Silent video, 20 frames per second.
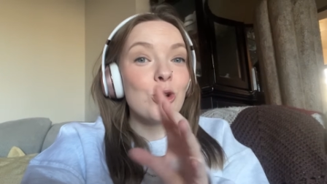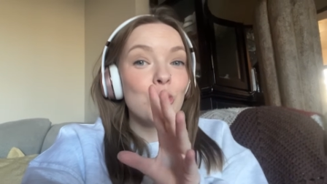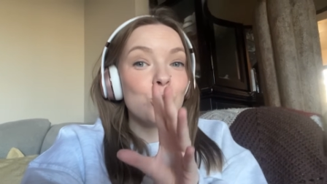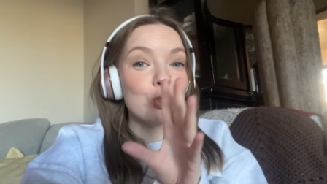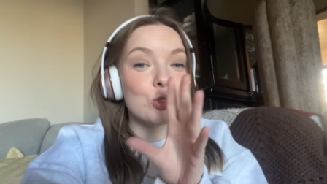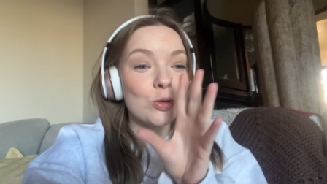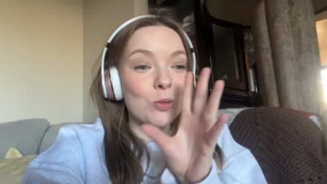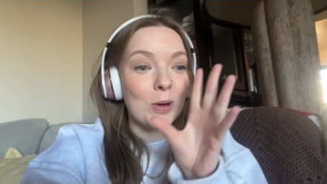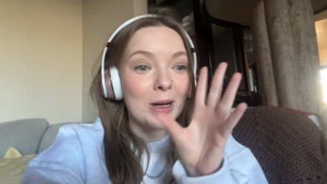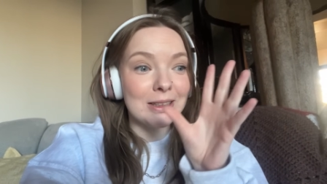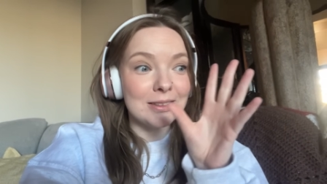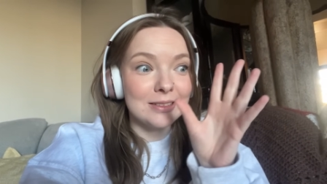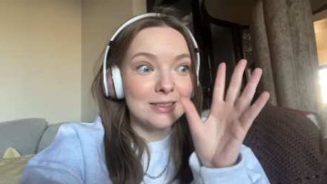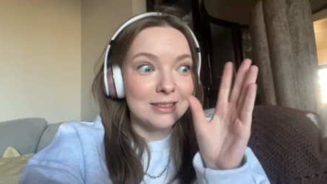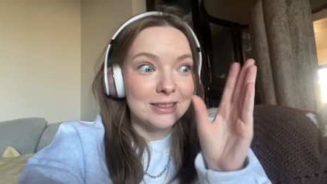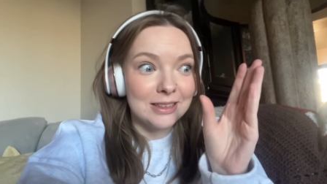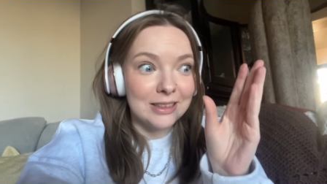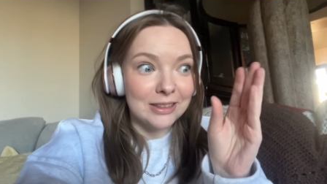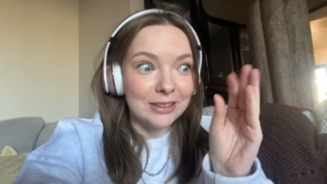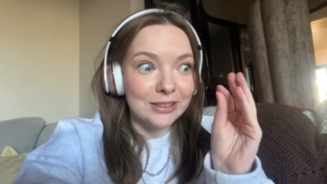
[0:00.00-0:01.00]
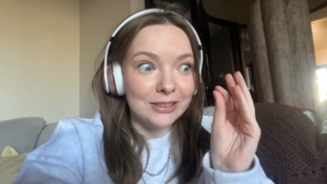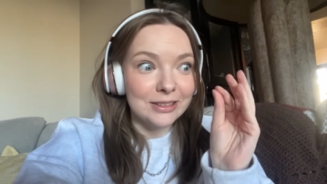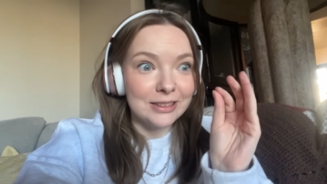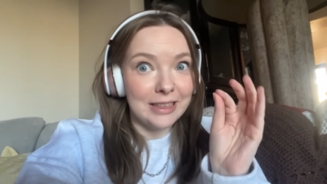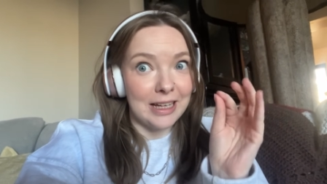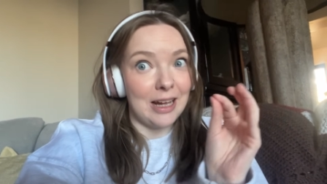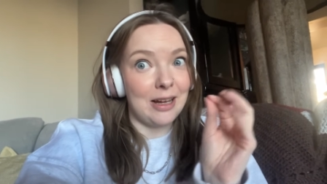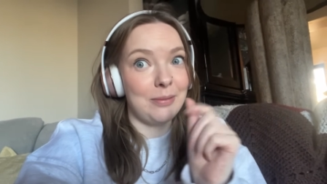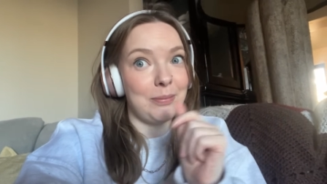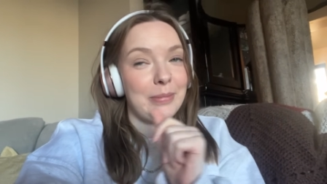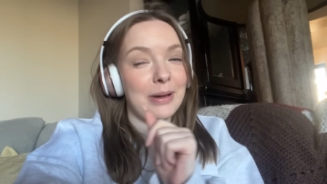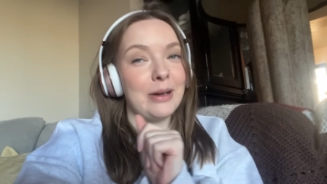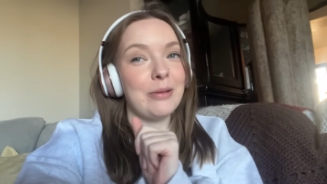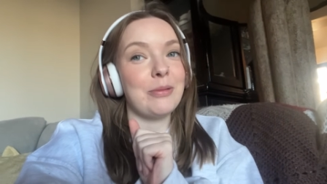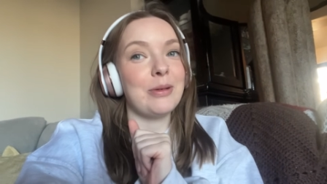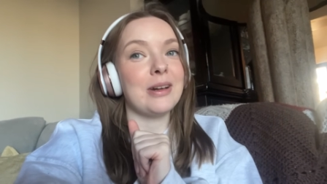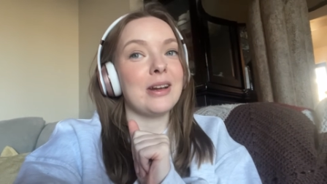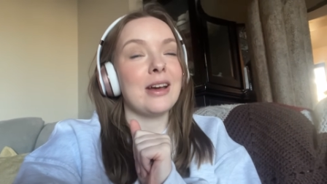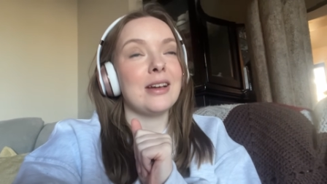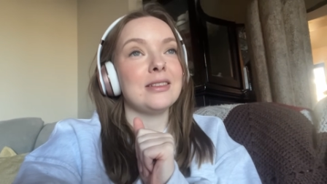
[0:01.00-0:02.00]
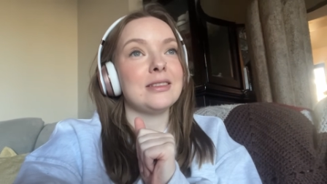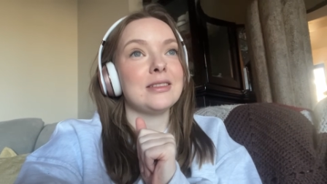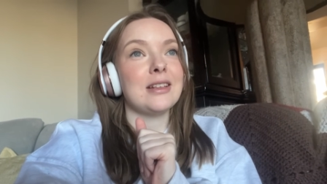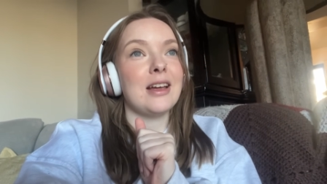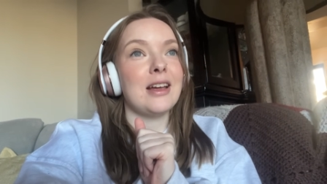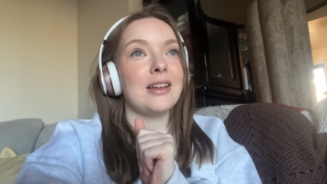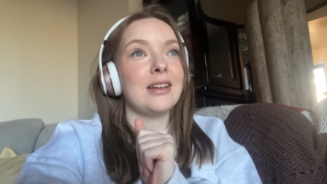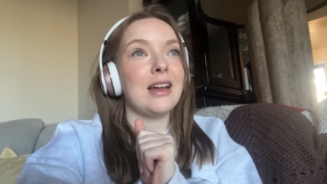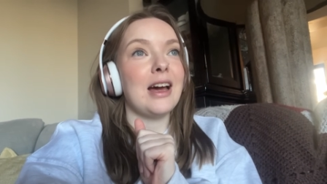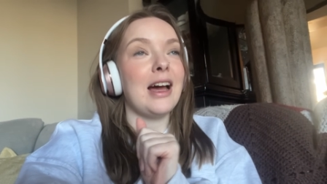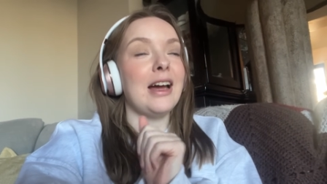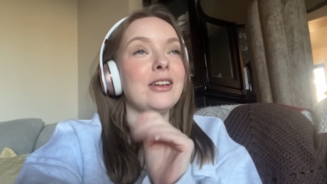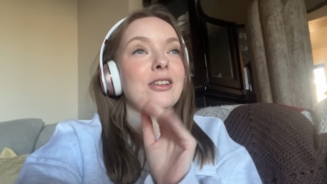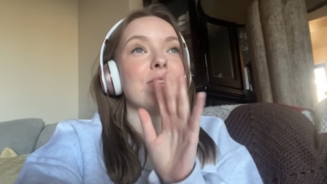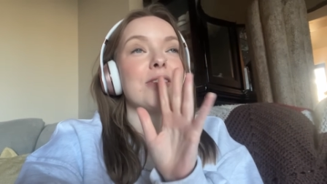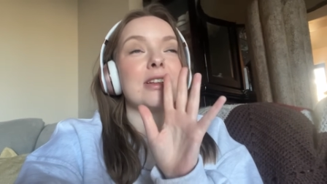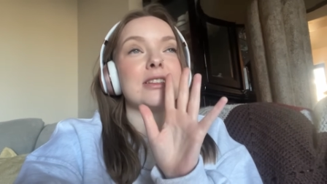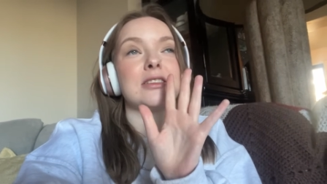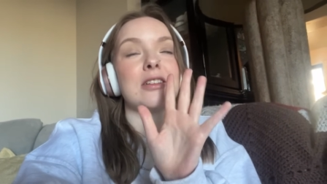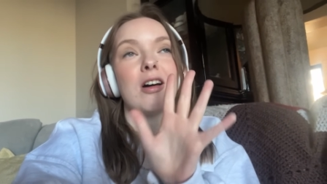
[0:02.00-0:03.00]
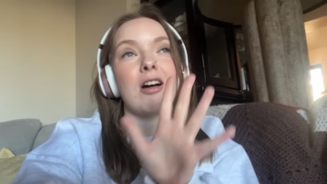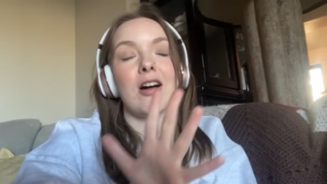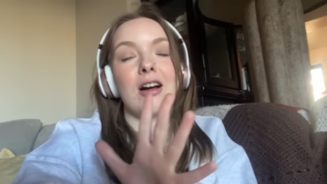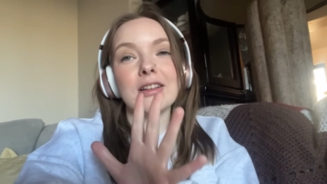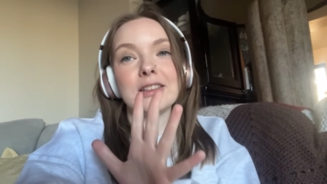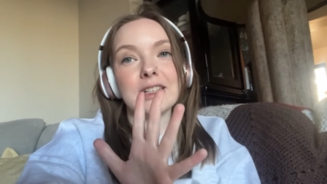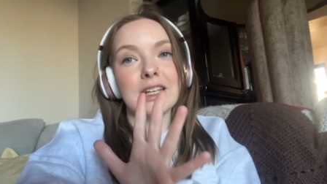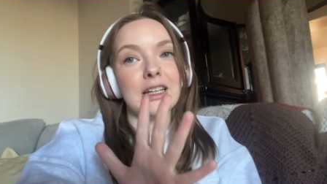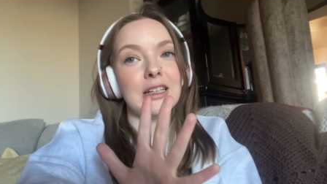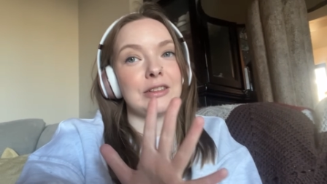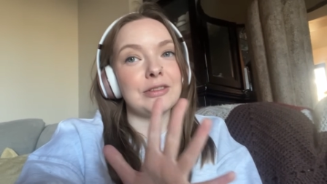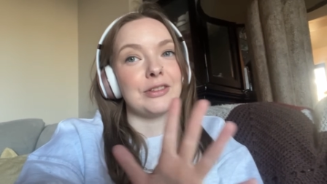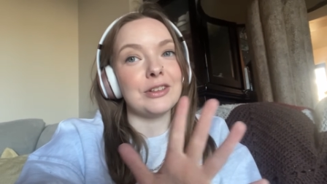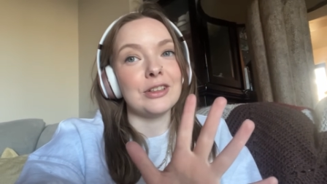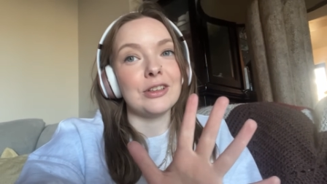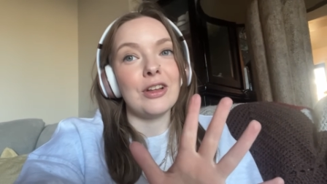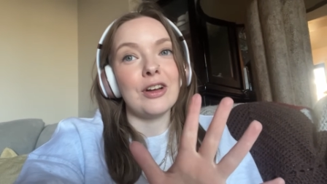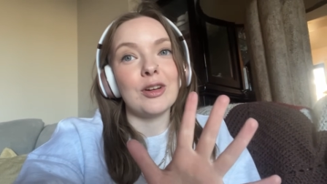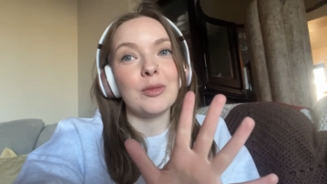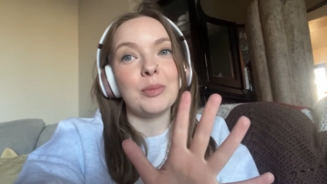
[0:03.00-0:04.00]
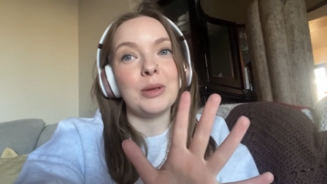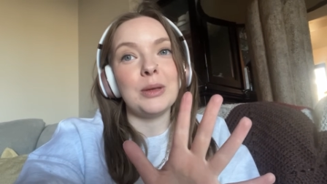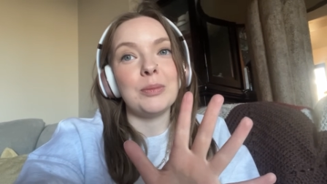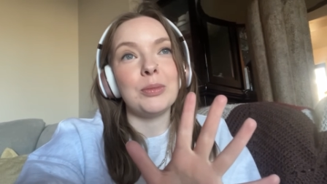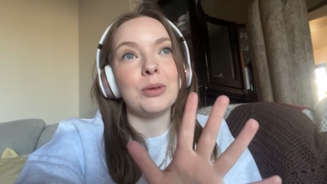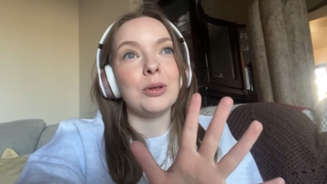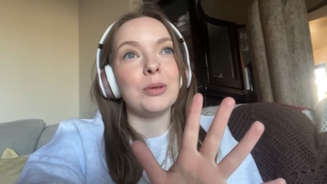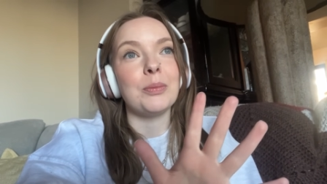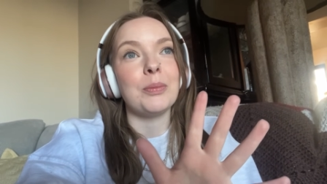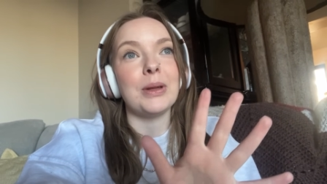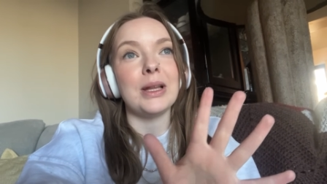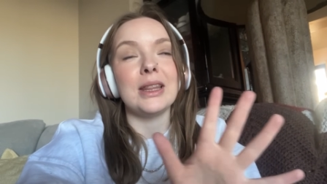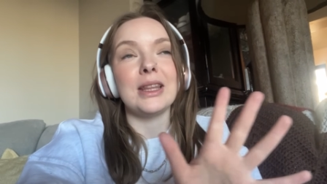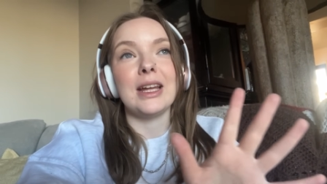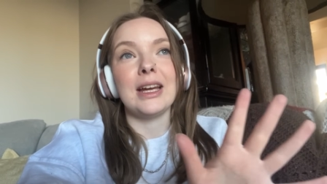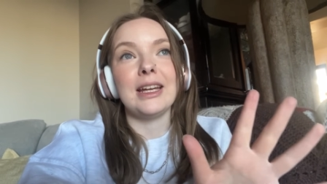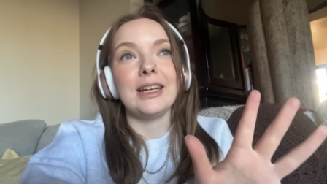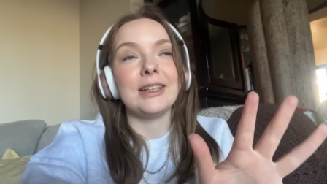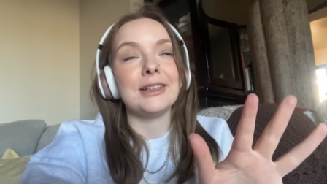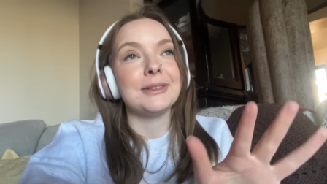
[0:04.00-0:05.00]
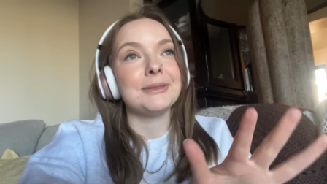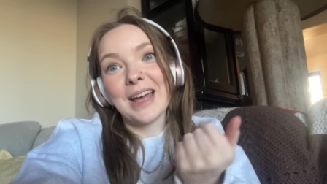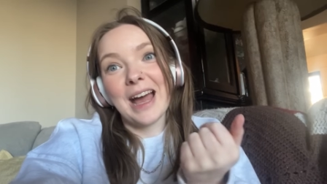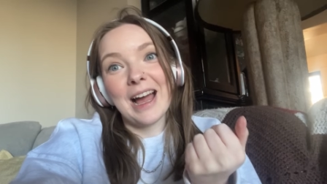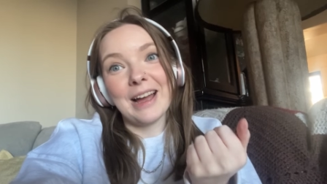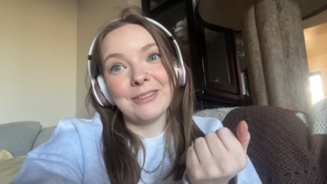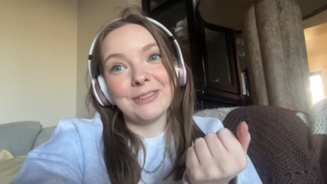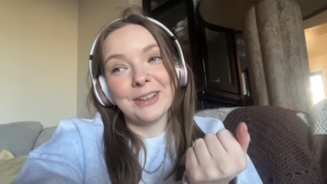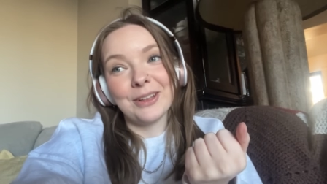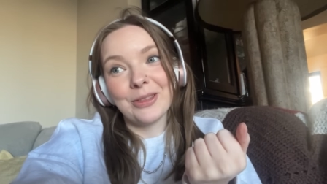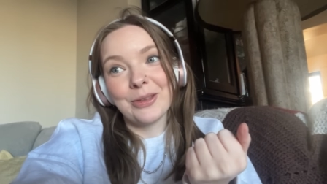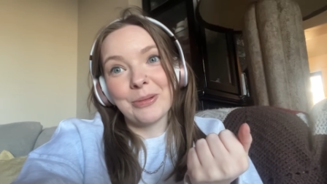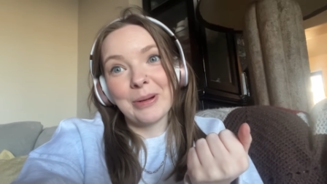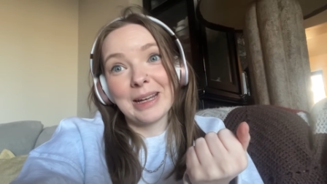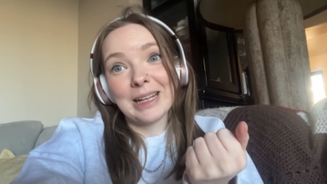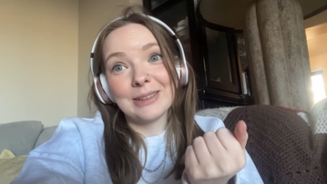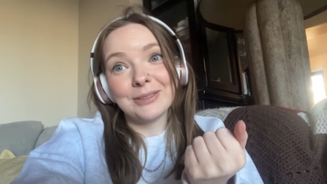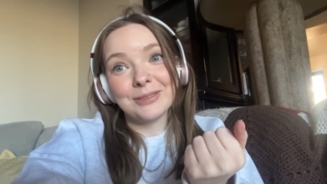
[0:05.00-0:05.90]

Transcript: So I still stand by what I said. I know that's a hot take for a lot of people, but like, I feel the way I